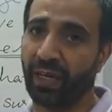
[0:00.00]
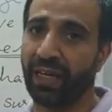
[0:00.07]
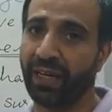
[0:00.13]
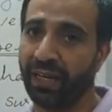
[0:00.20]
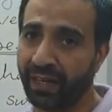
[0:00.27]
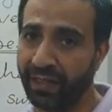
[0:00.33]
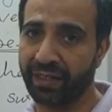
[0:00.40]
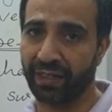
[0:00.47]

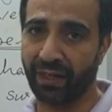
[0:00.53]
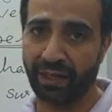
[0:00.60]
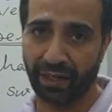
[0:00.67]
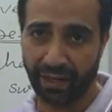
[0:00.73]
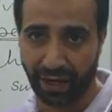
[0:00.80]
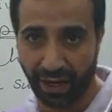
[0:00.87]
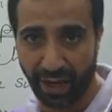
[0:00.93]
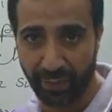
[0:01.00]
not
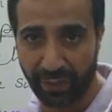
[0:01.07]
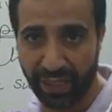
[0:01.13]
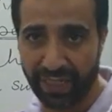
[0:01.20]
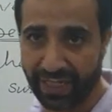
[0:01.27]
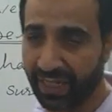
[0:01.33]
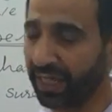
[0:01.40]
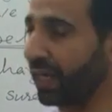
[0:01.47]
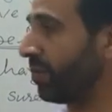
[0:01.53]
half
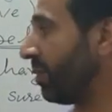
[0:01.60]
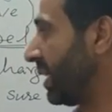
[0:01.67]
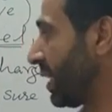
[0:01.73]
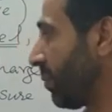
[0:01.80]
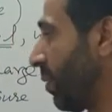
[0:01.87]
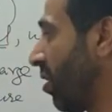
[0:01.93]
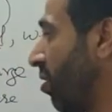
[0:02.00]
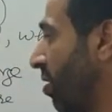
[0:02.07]
integral
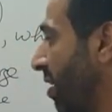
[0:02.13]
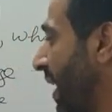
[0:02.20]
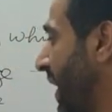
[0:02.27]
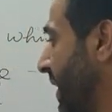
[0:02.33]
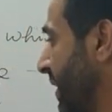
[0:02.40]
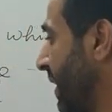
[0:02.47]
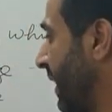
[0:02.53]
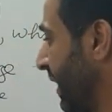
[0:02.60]
multiple or
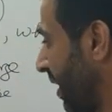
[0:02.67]
like that,